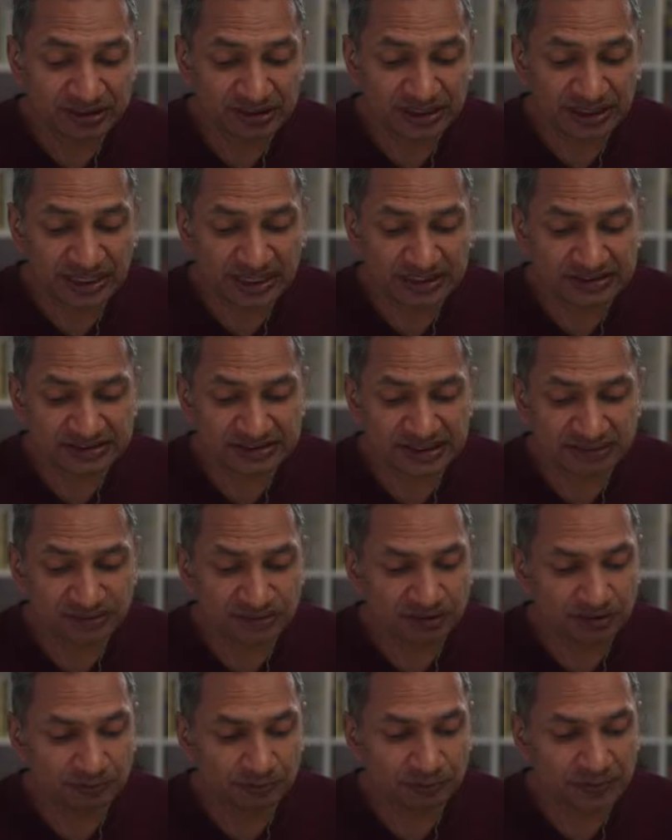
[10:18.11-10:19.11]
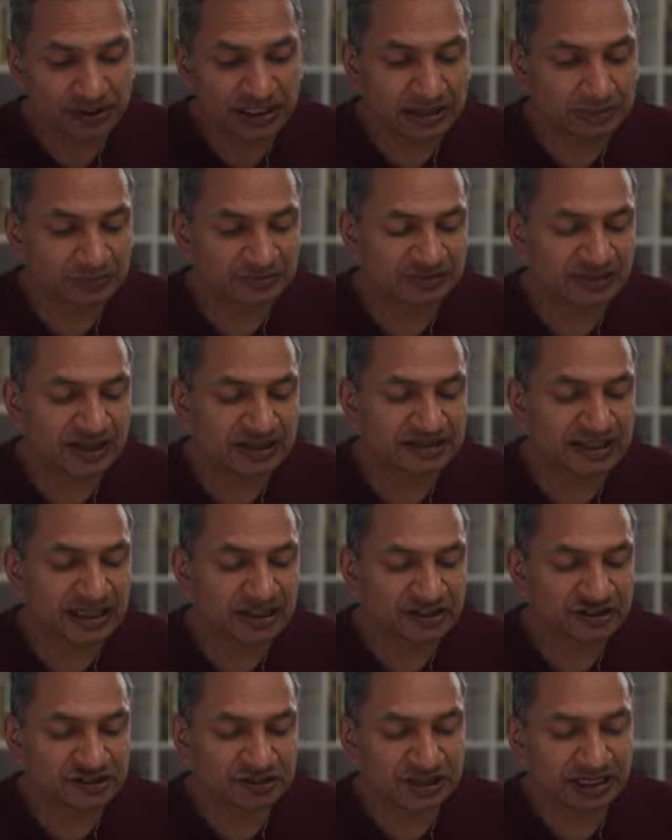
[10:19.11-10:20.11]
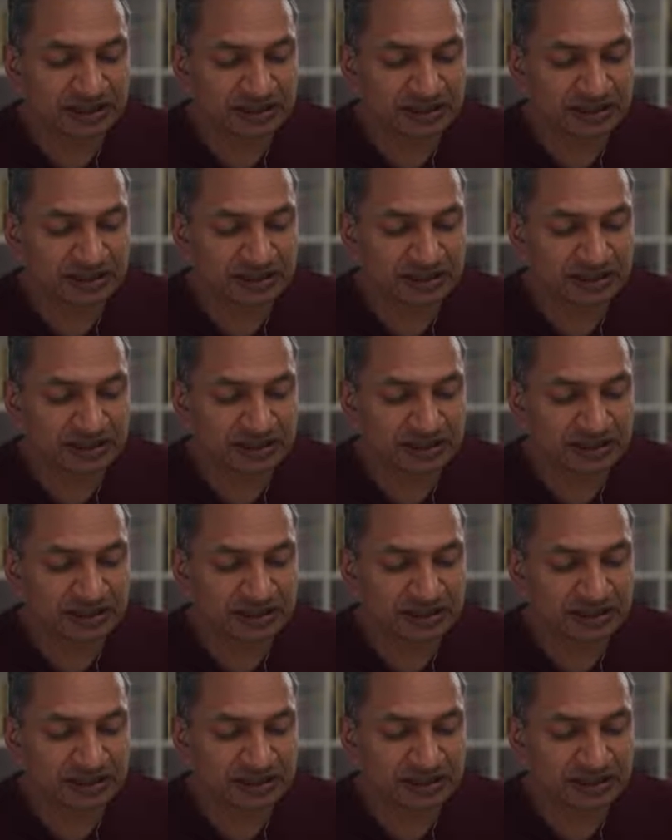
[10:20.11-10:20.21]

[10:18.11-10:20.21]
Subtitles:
the Arts Council blamed financial